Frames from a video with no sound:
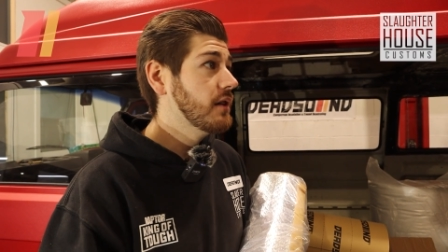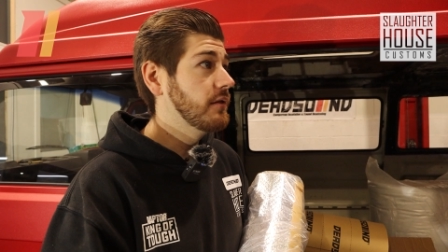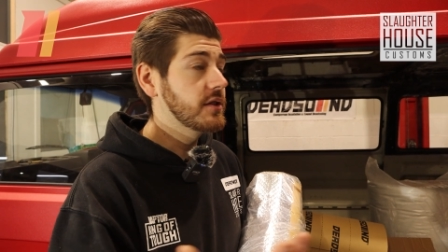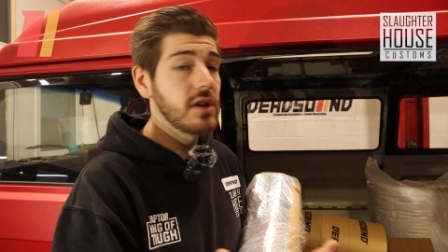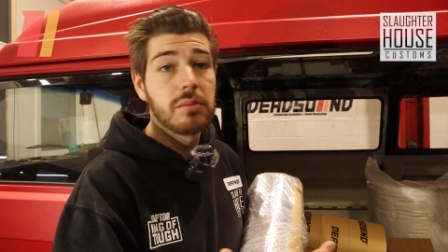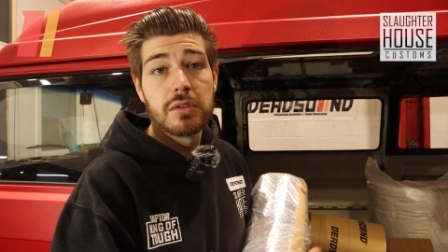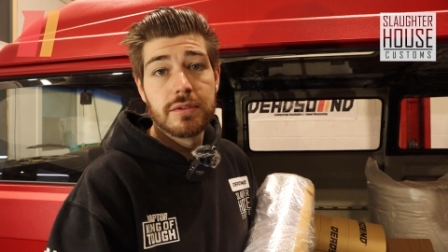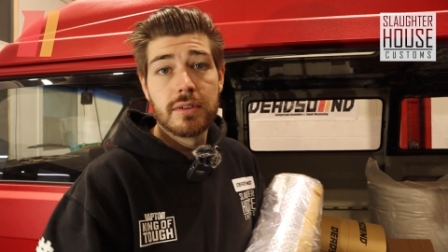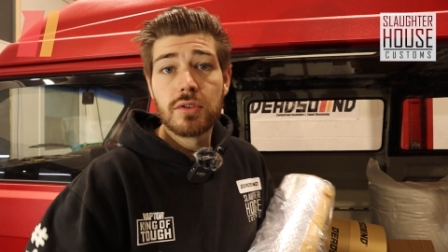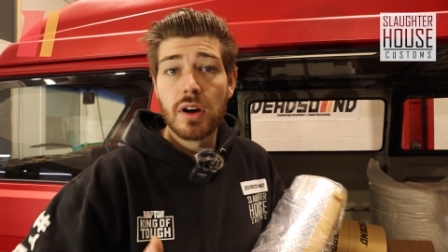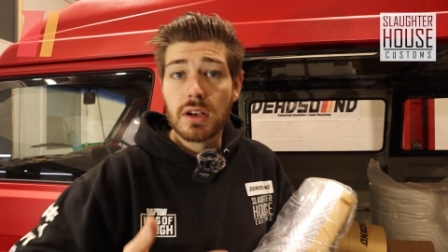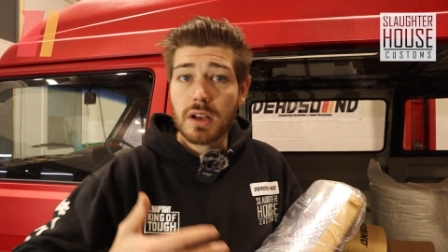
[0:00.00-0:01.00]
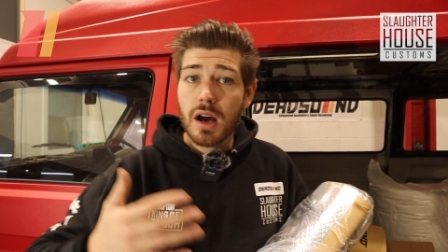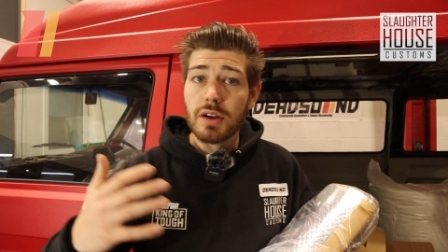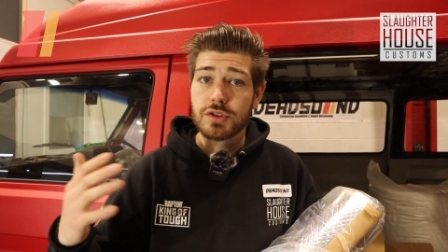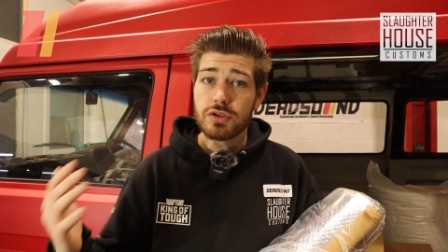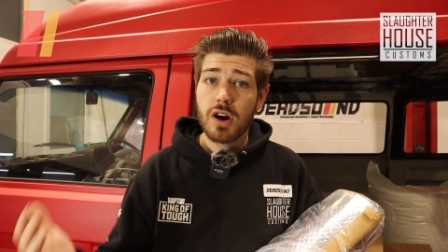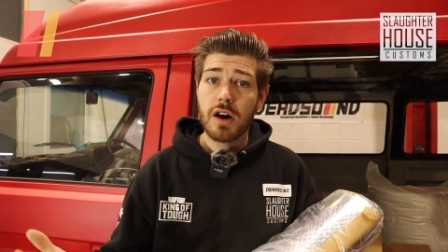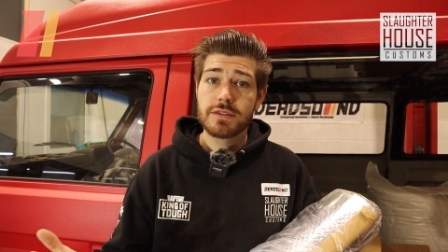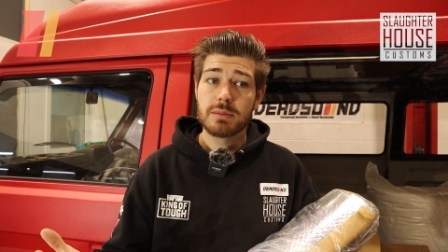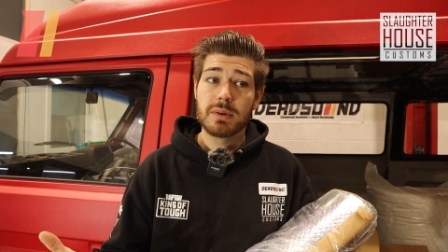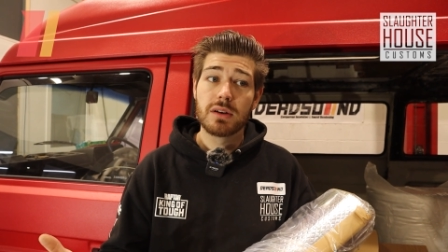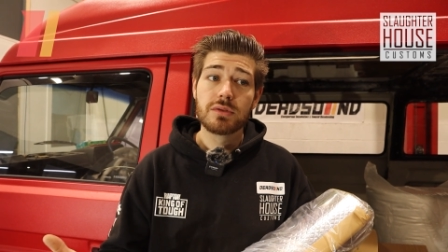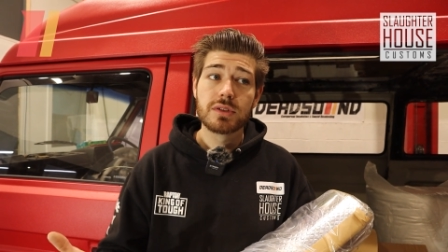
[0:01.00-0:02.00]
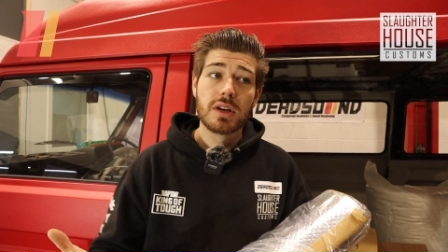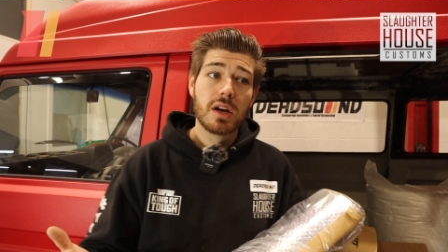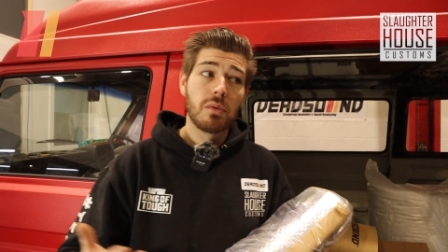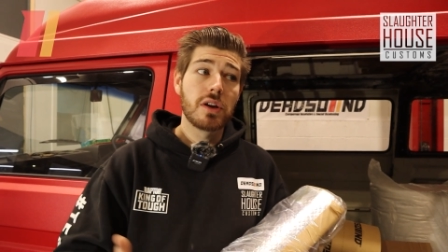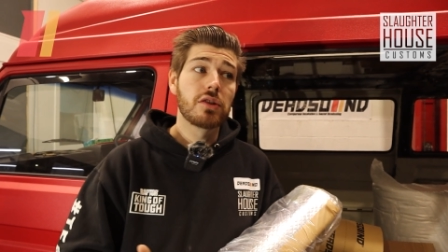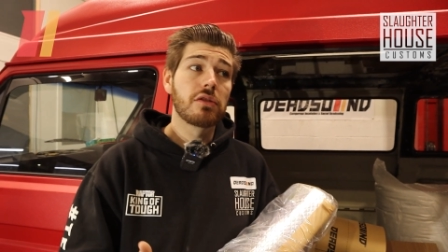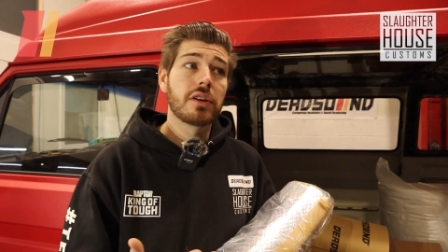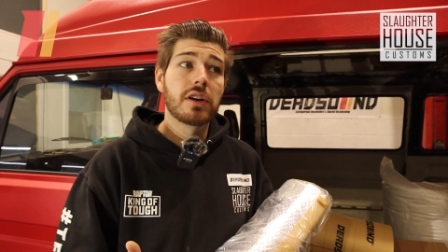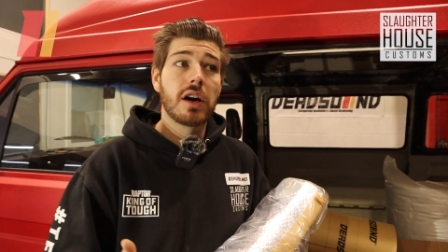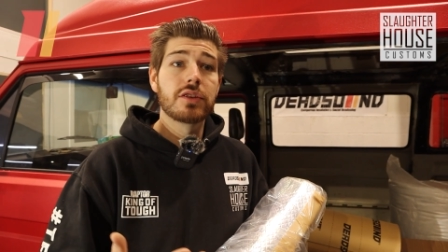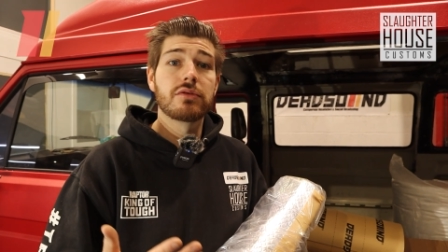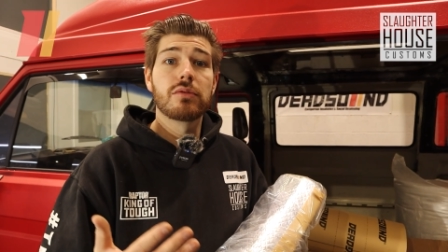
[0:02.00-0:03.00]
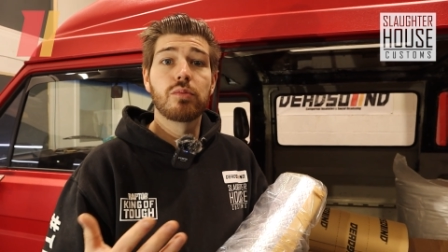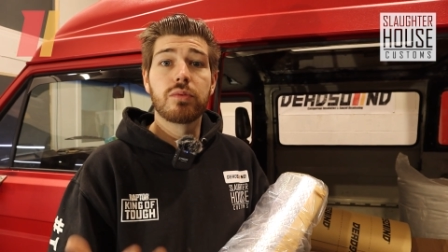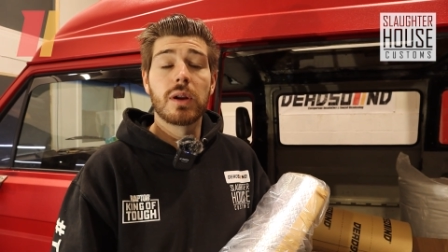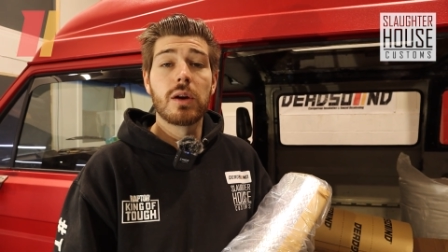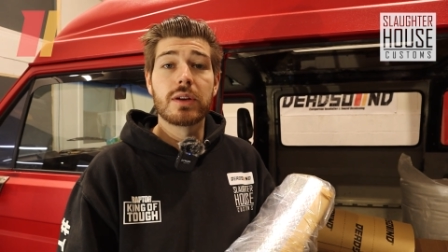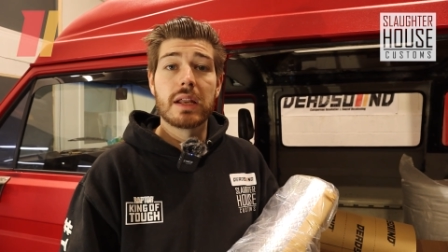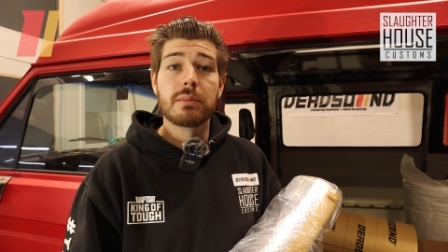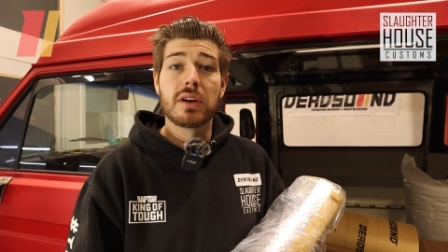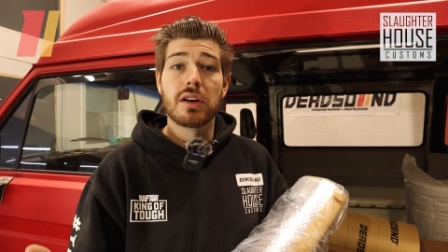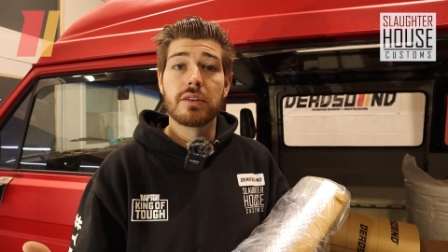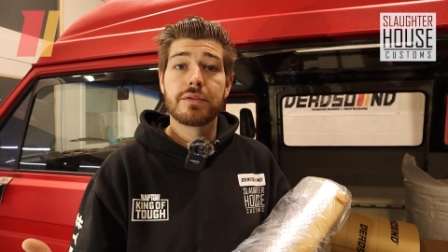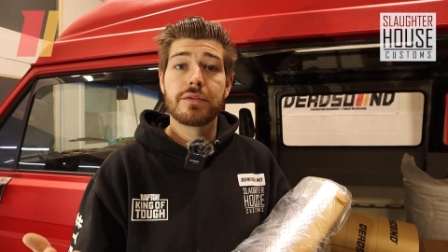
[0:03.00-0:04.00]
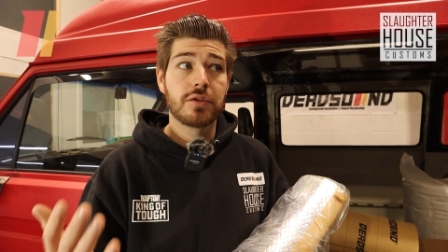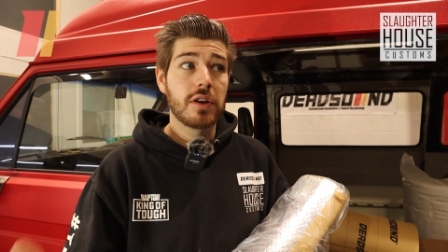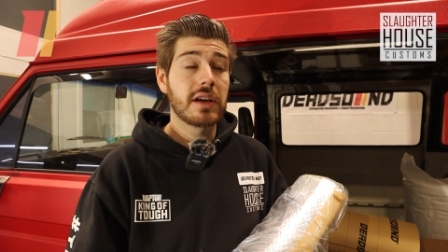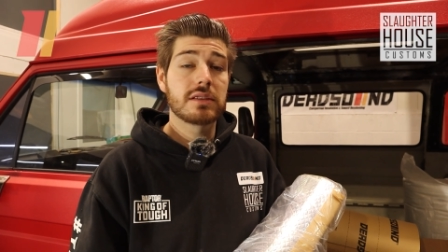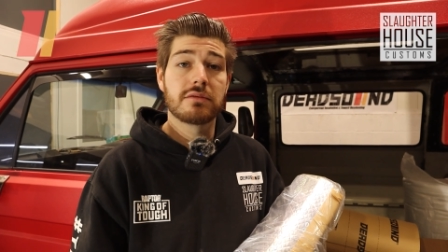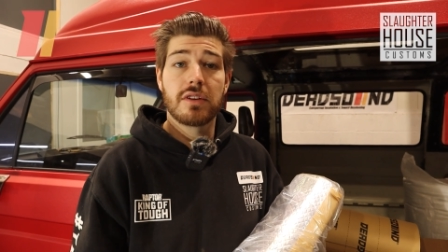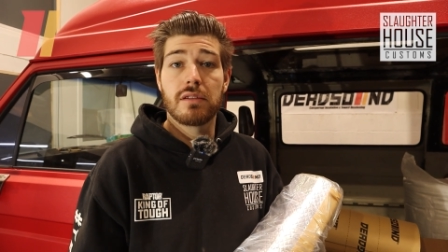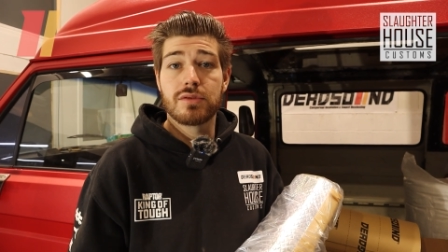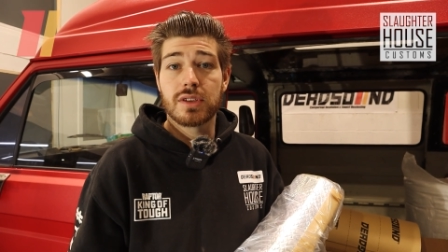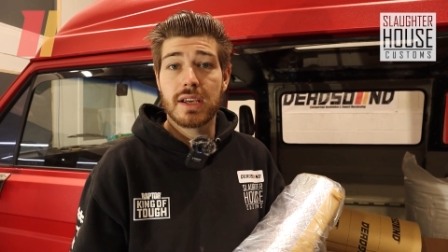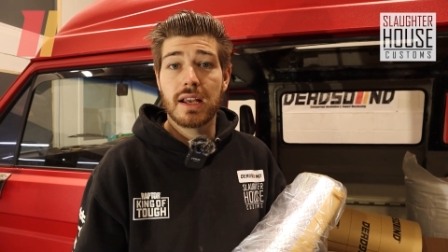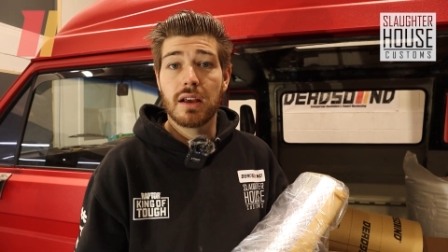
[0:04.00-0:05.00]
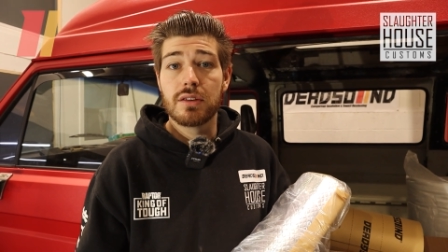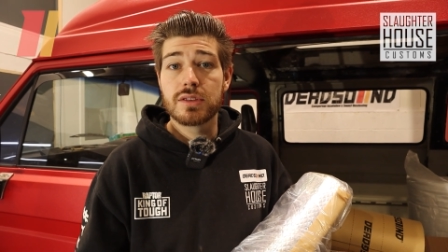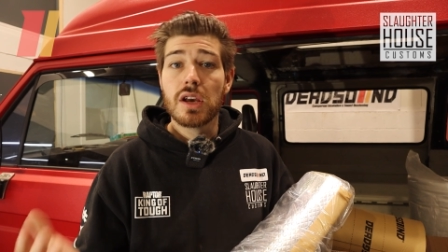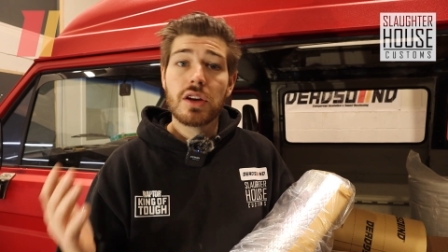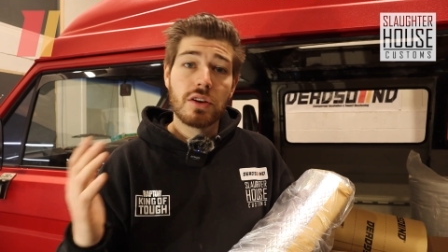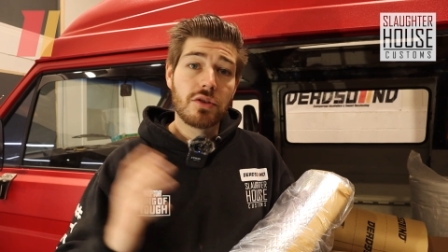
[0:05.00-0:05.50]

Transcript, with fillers: For example, if you've got a large crafter build where you're on under a load limit of 3,500 kilos,